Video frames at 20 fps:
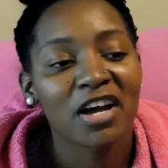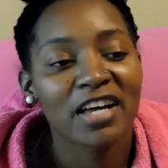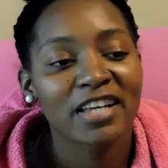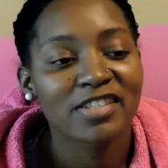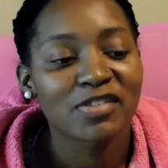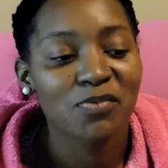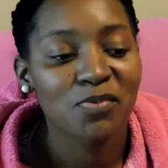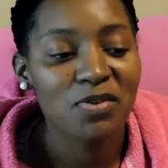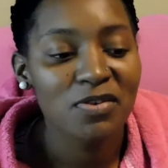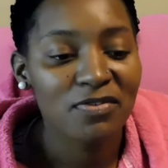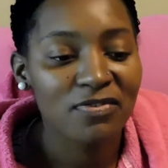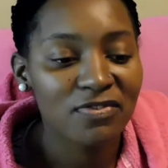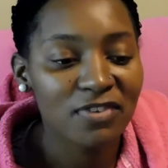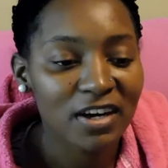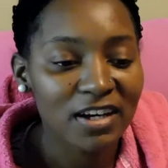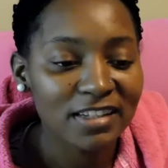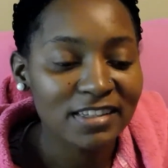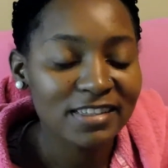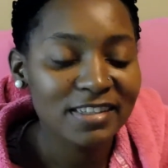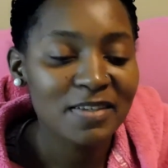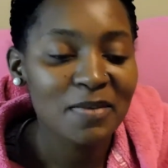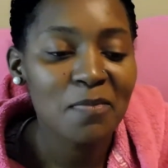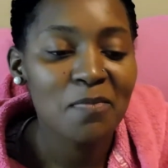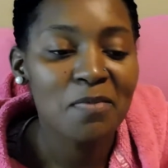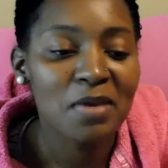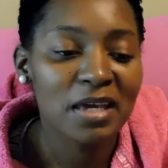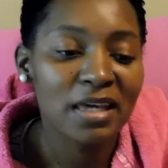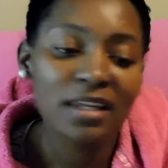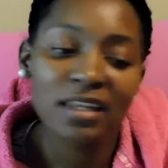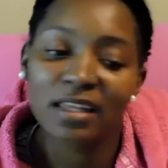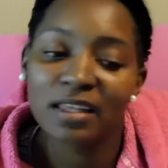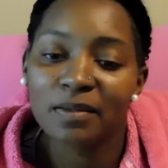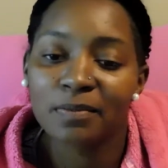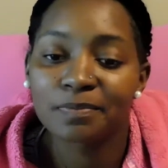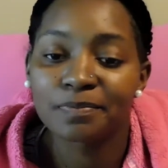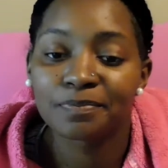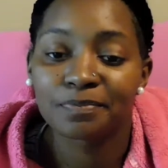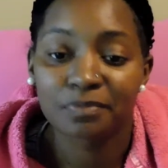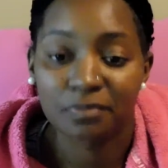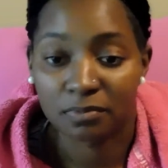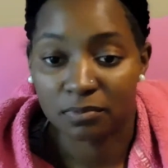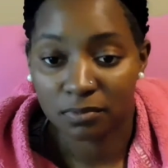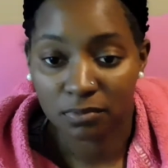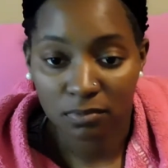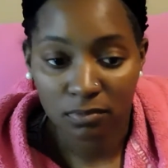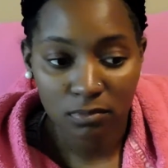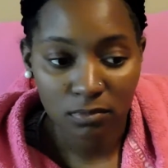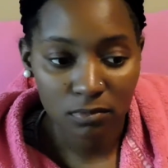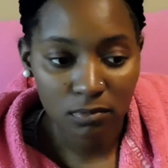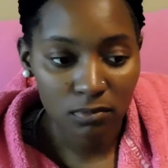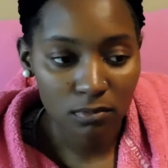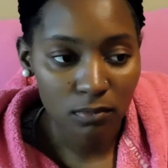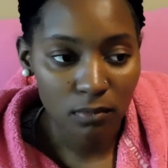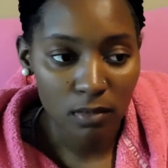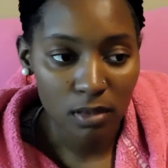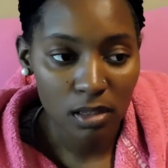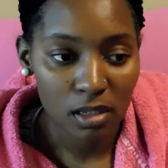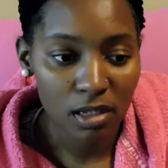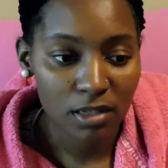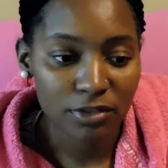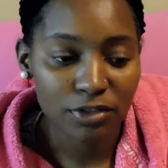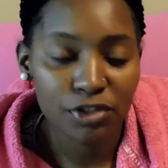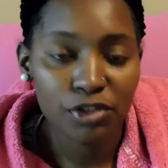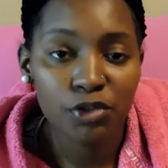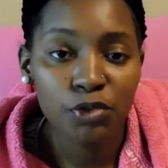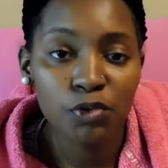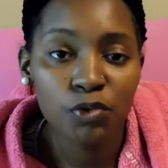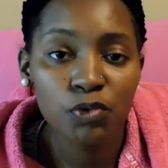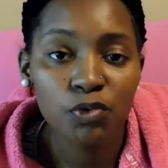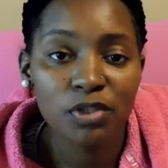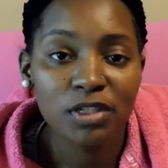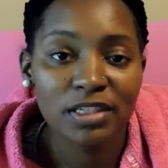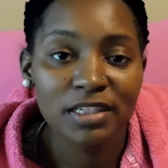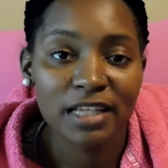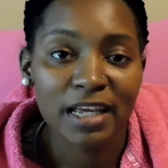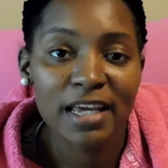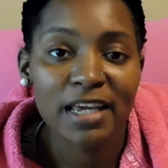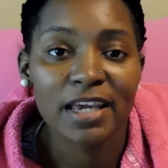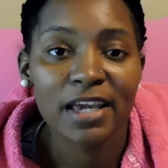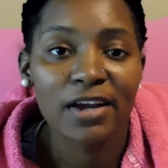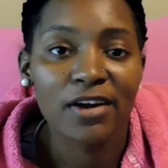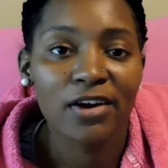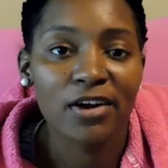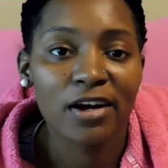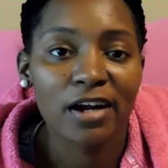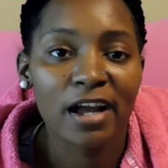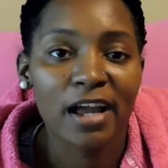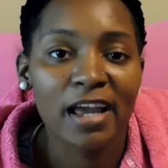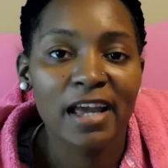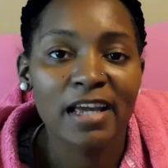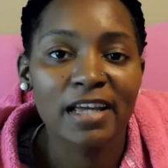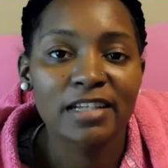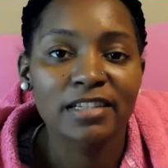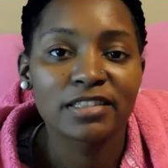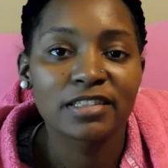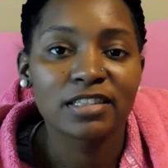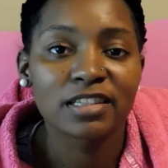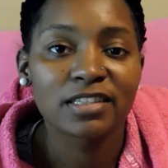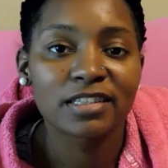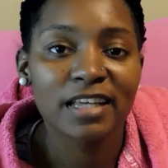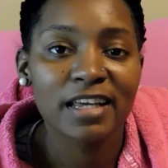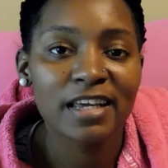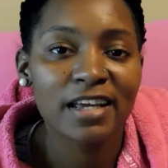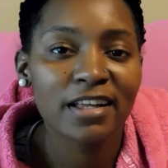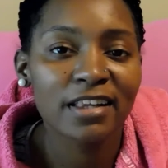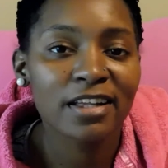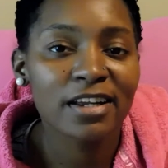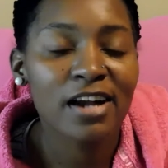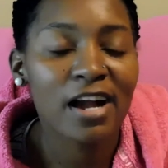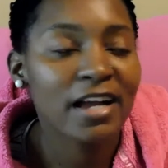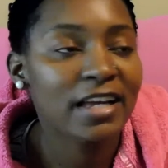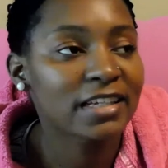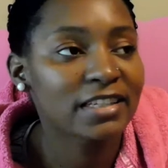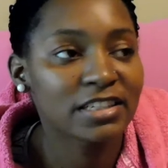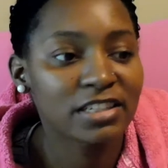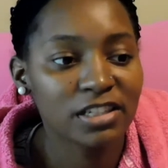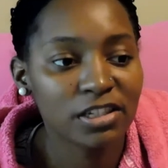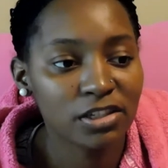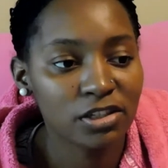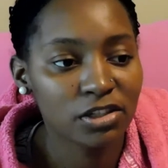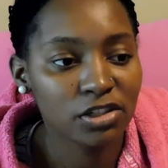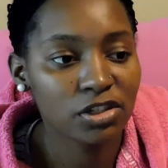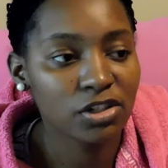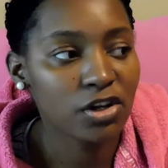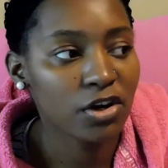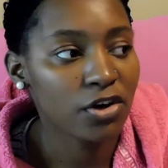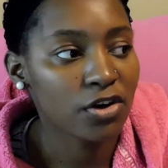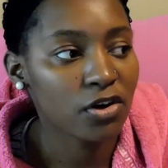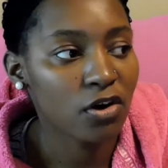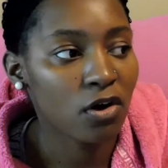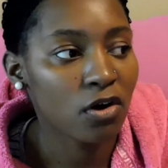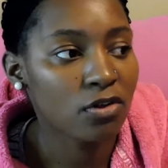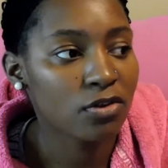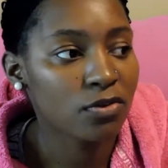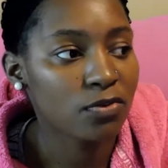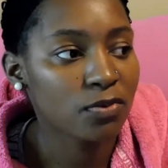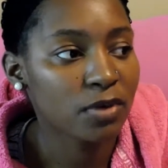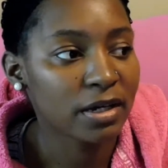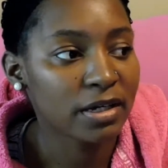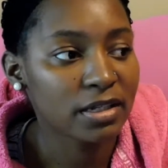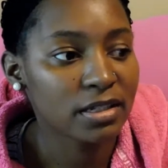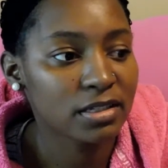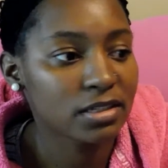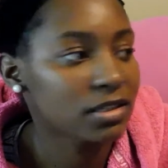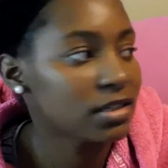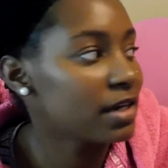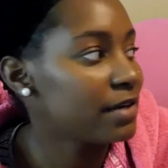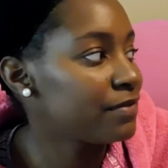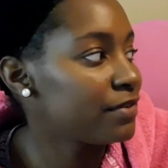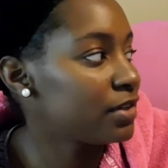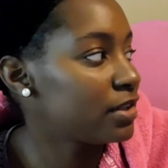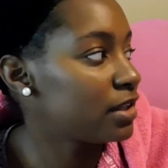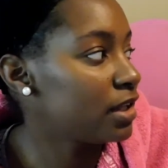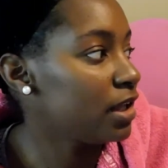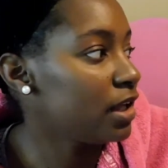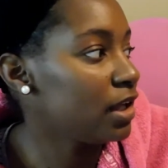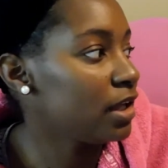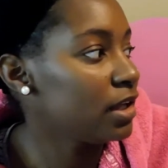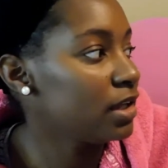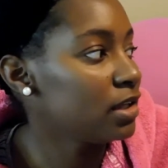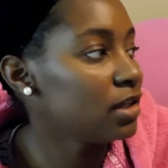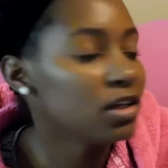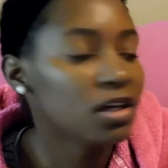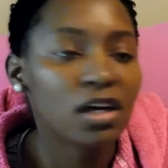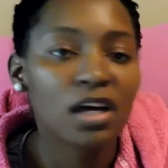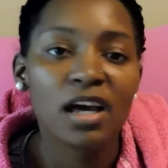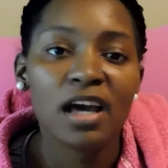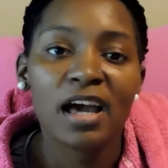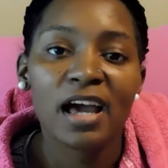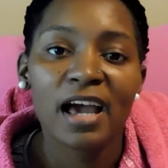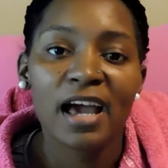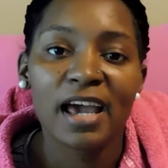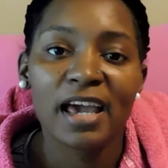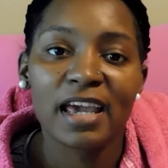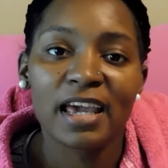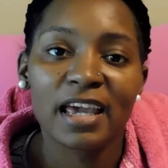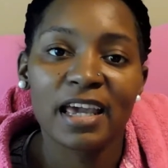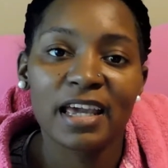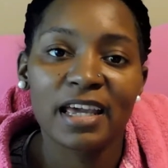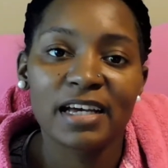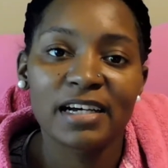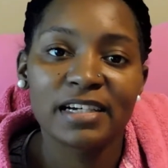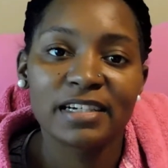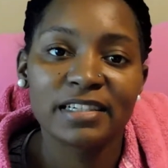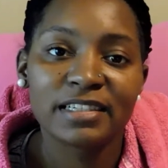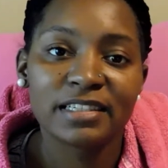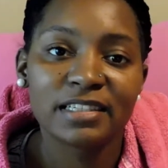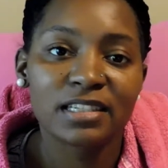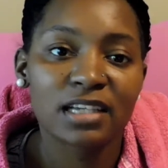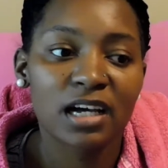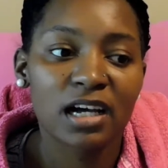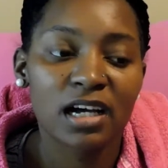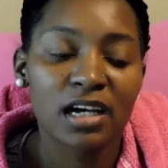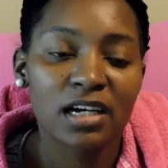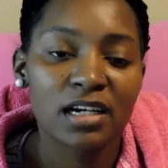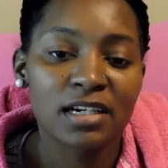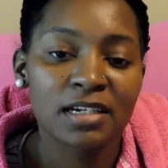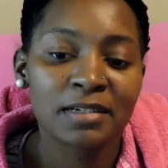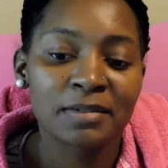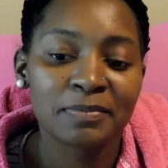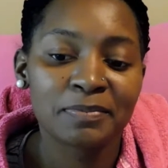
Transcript: You guys, we finally made it to the daycare. And the daycare later, I guess she heard all the ruckus and everything. And